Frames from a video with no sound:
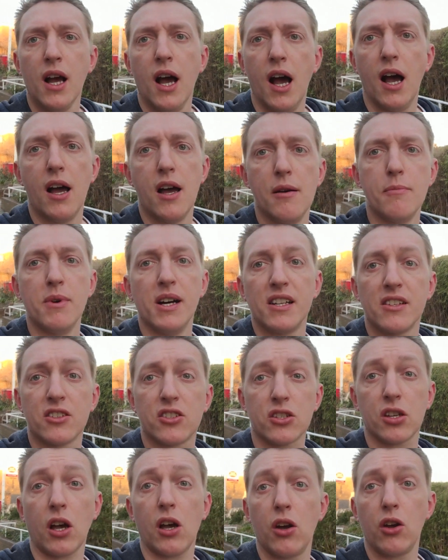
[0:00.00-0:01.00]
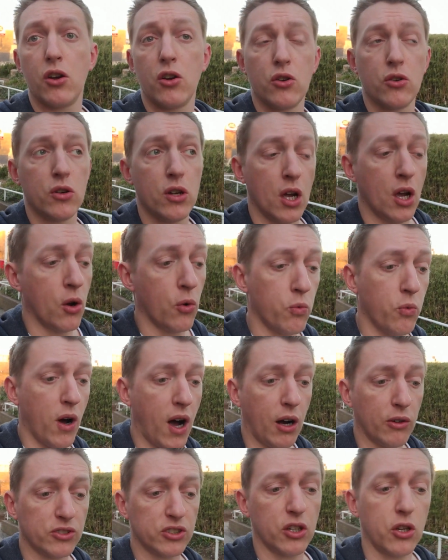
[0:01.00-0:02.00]
And so what
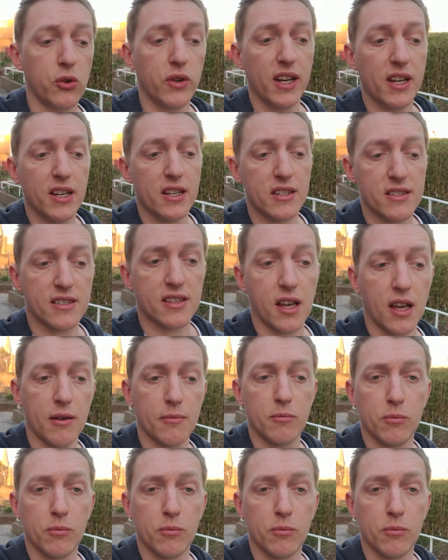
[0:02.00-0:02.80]
I'll do is